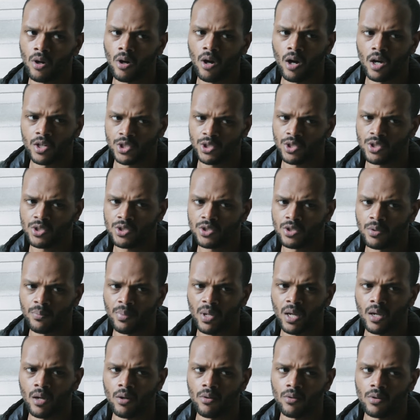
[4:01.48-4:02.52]
cautious
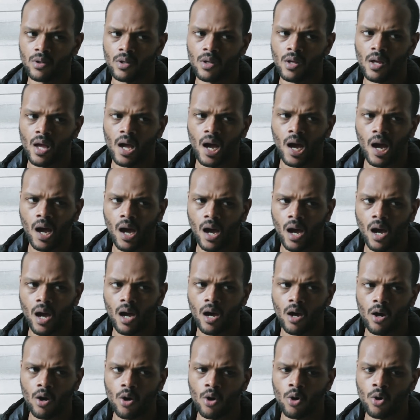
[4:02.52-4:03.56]
about
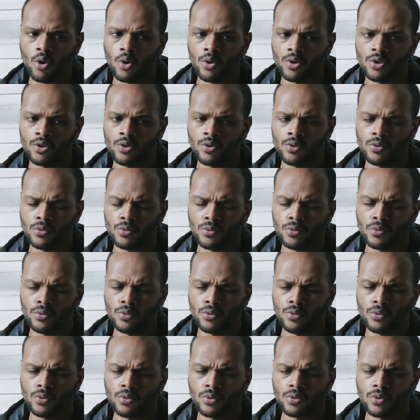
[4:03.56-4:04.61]
how
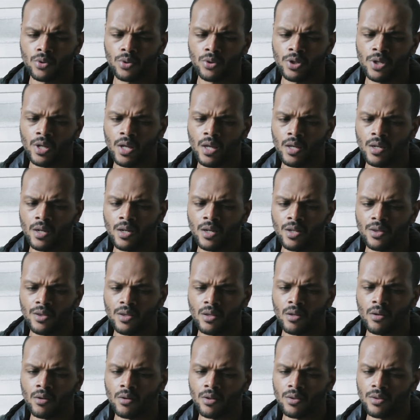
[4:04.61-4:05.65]
you create
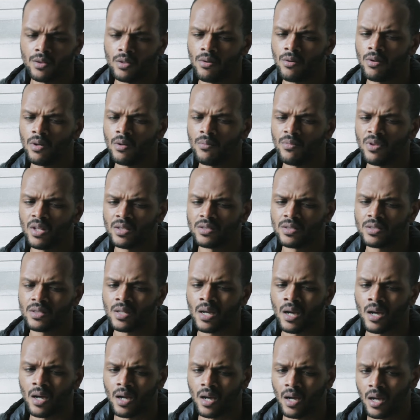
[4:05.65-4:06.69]
anything on Ethereum that's
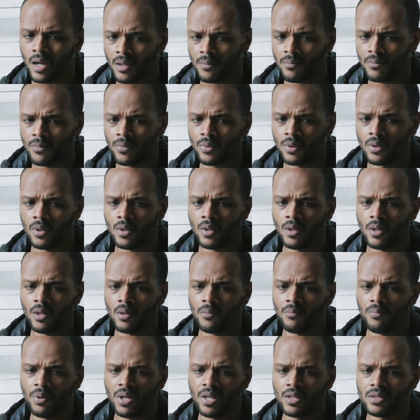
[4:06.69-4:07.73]

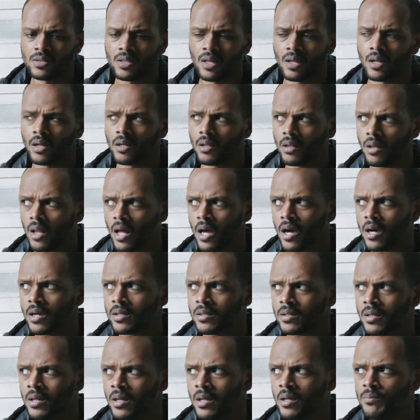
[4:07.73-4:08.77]
time-based, like clock
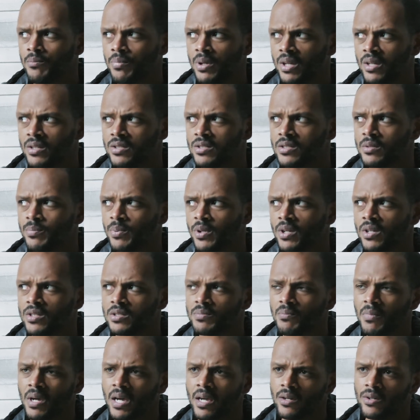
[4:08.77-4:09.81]
time-based, because
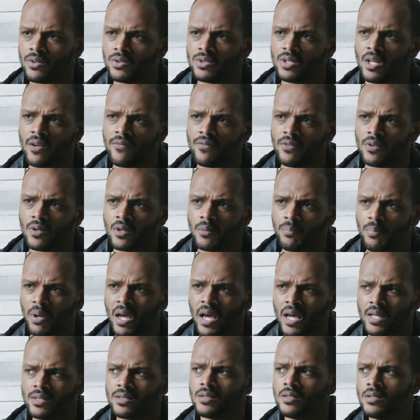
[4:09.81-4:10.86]
miners have the
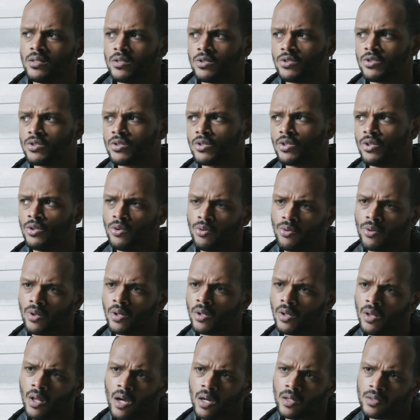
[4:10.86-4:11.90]
capacity to skew the
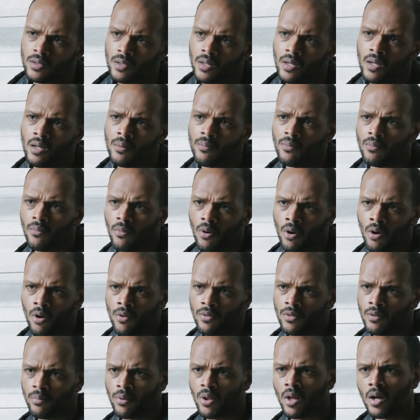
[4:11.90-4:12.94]
clock time
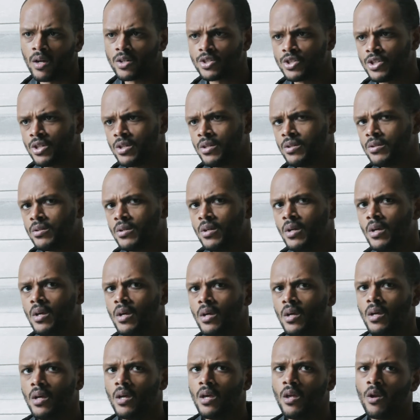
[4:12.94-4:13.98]
on the blockchain
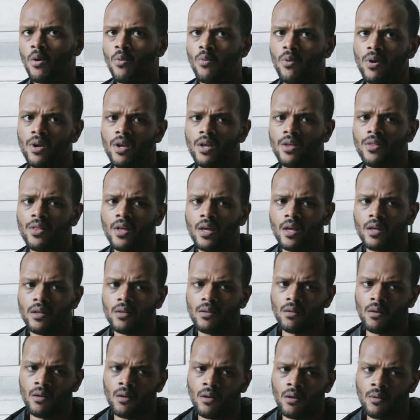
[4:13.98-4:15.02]
in a way
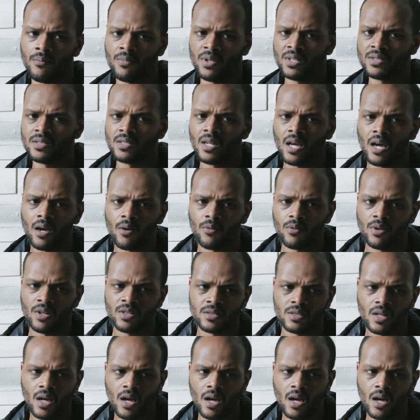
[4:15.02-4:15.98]
that it's not,